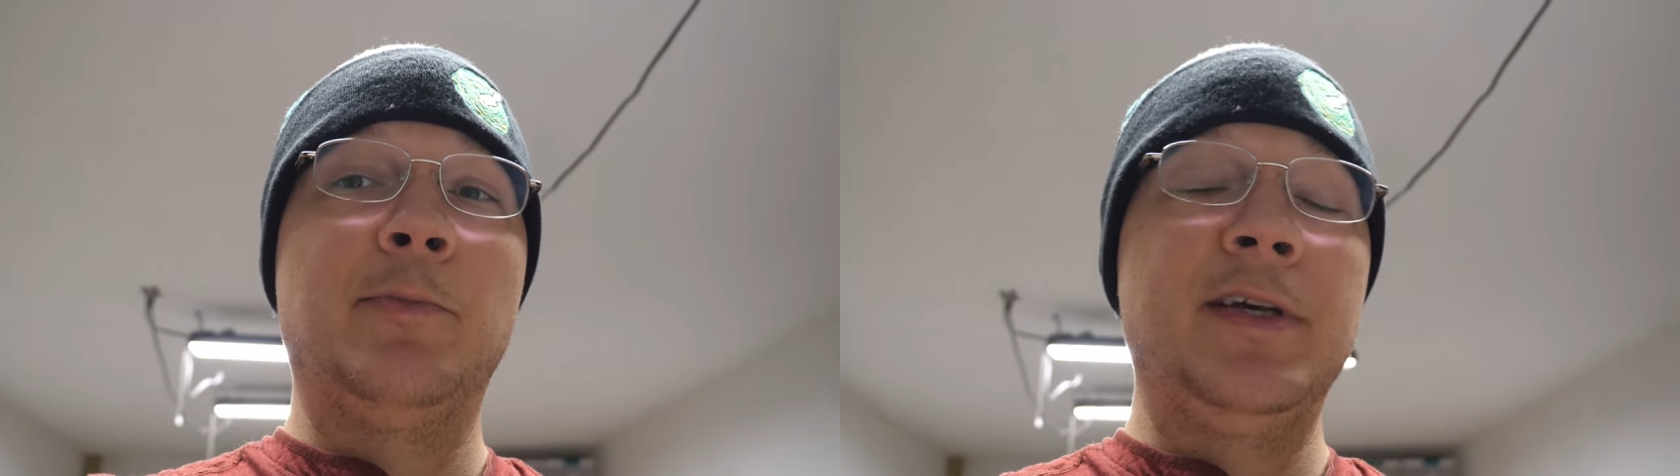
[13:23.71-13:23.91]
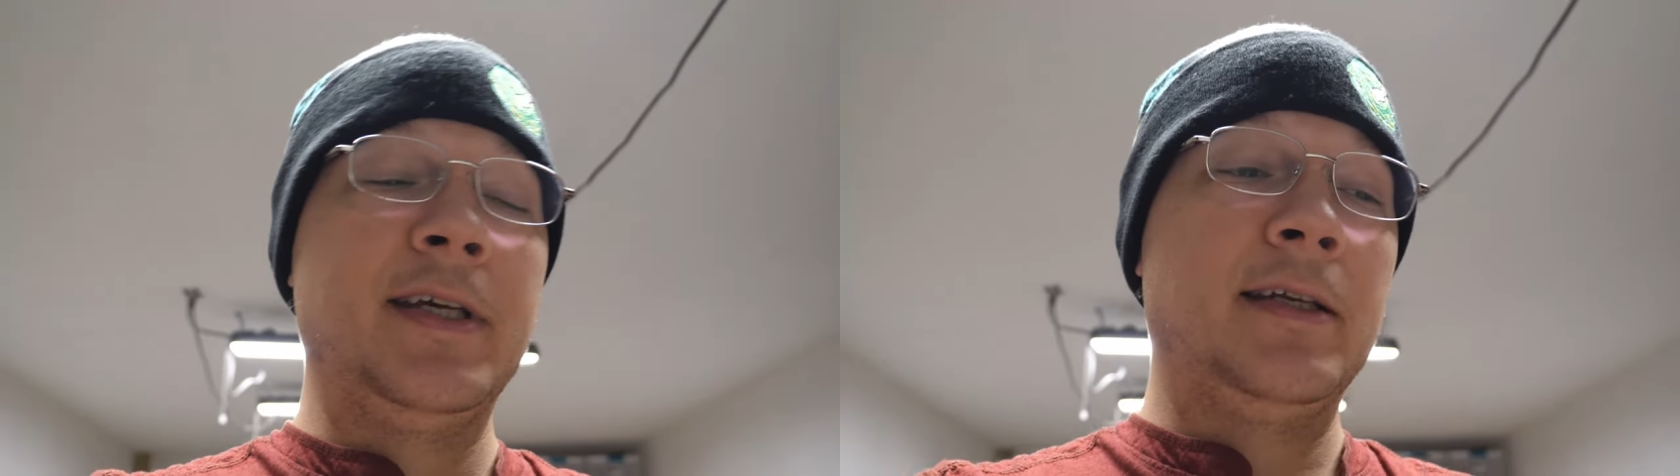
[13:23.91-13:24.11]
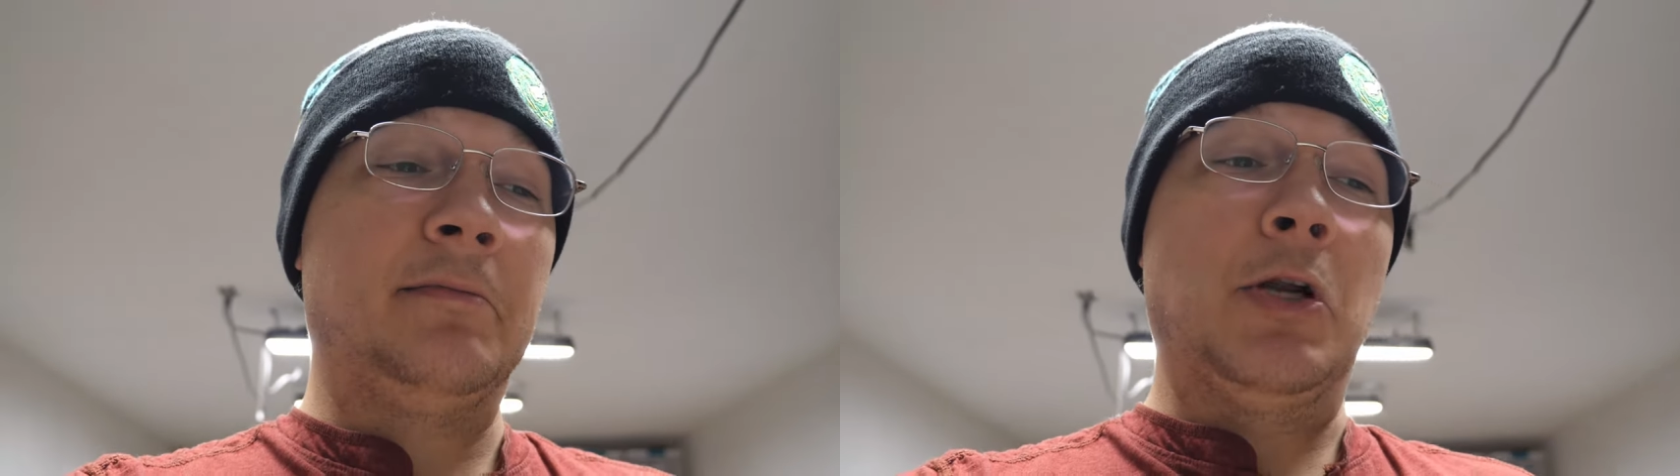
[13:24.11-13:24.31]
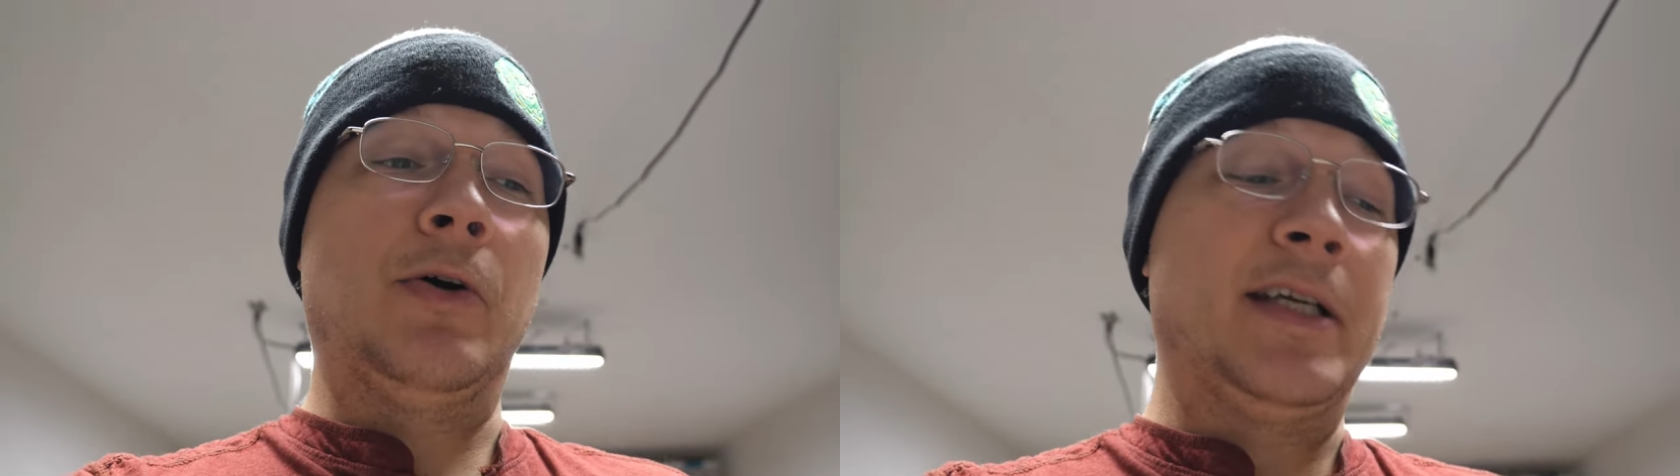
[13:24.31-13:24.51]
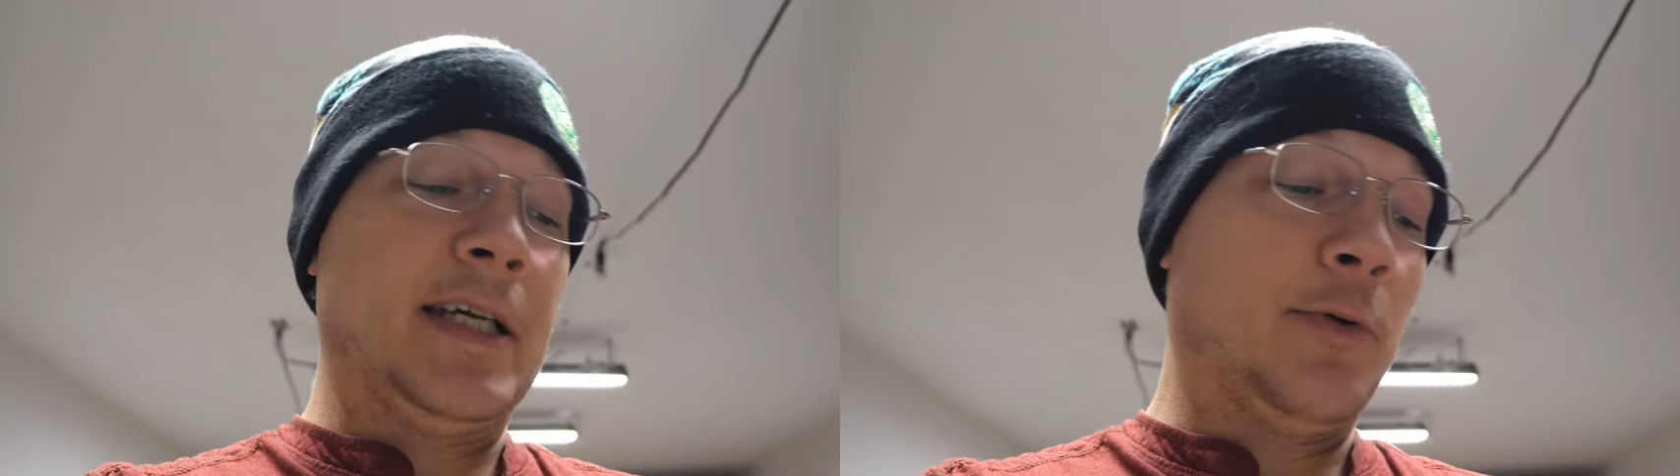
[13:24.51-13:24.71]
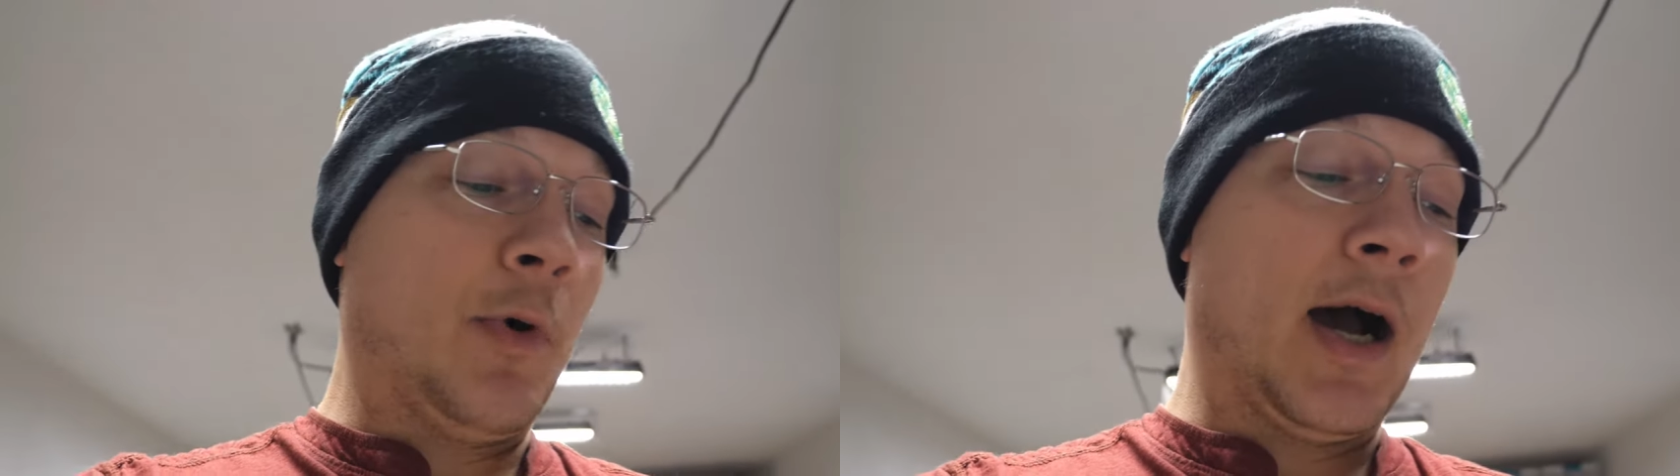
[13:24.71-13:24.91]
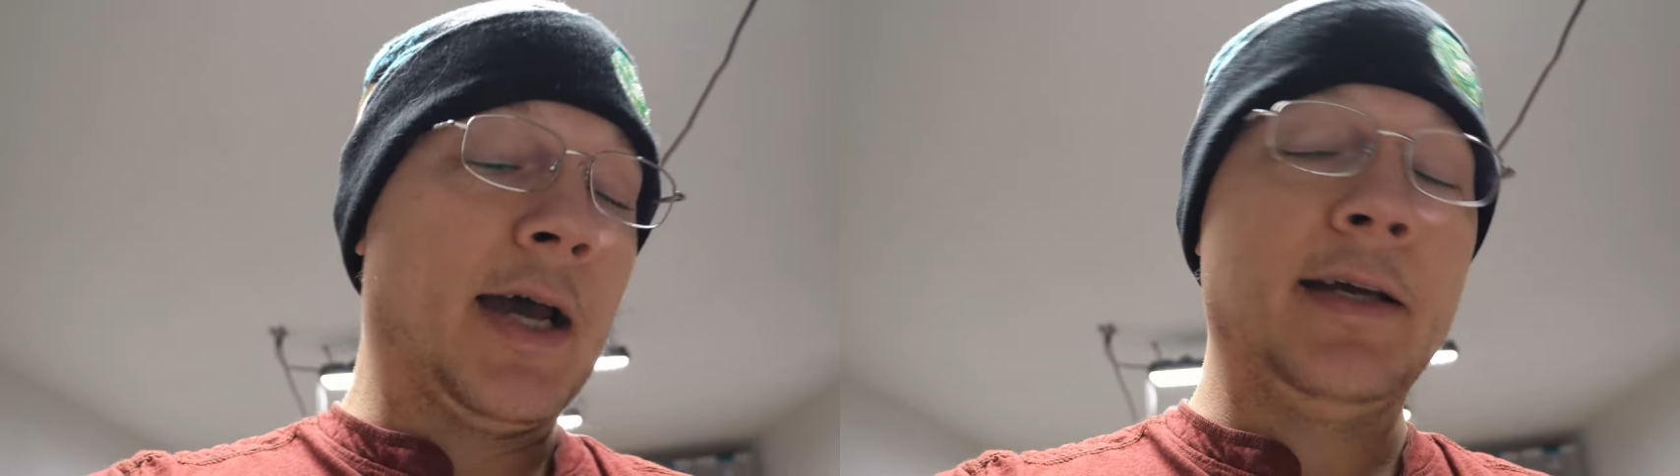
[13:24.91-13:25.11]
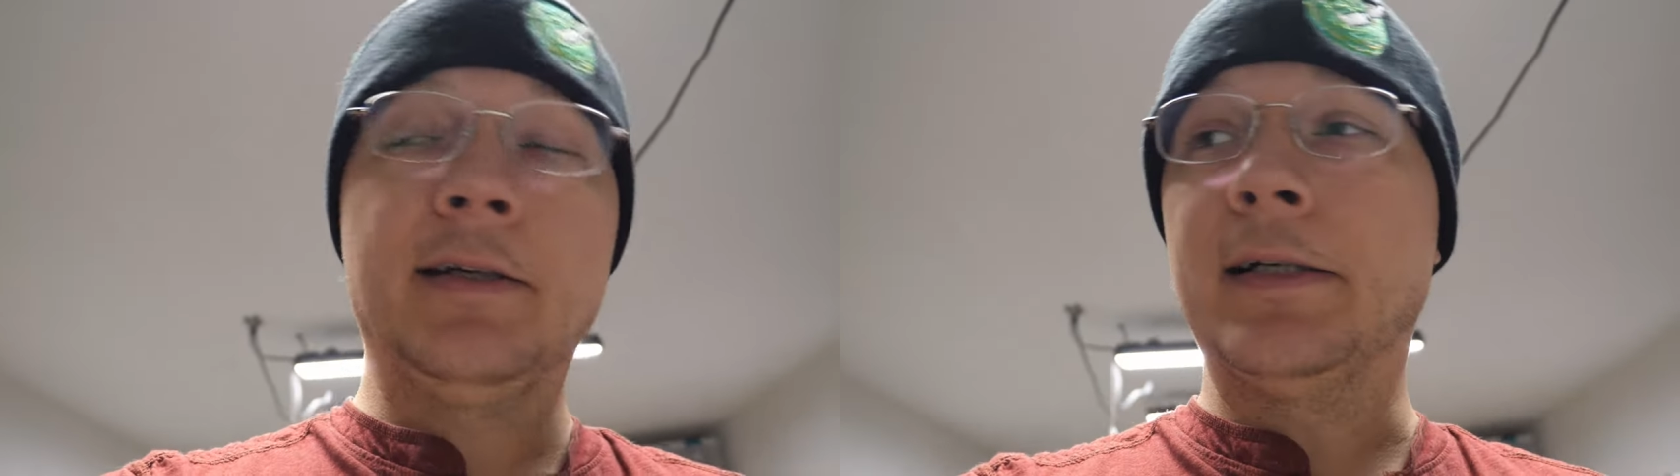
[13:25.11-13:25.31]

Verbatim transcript: with it, no idea why.